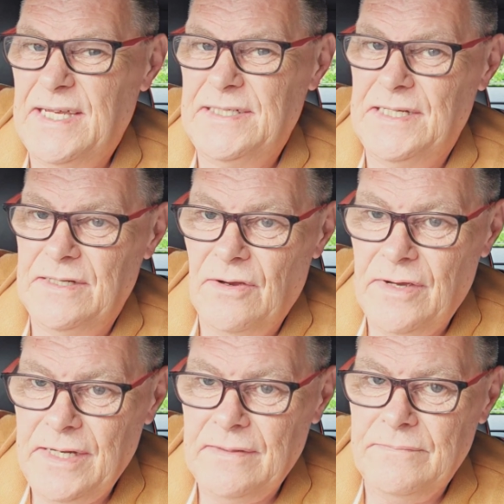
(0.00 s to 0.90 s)

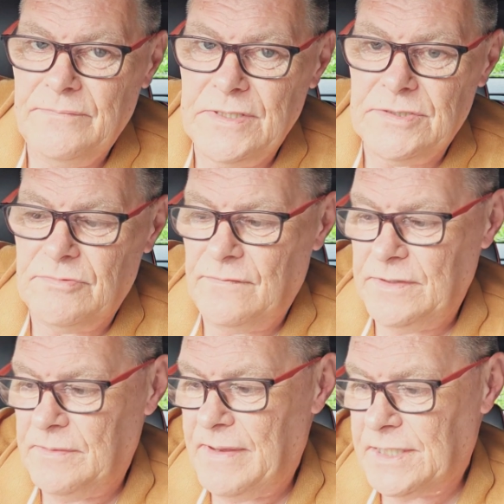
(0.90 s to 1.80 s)
89 is
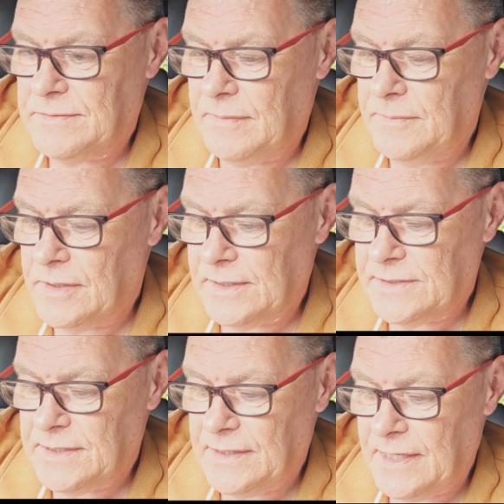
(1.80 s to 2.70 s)
roughly the maximum you're going
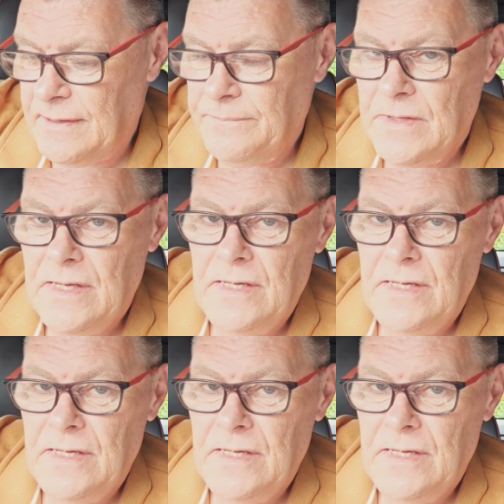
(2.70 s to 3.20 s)
to see there.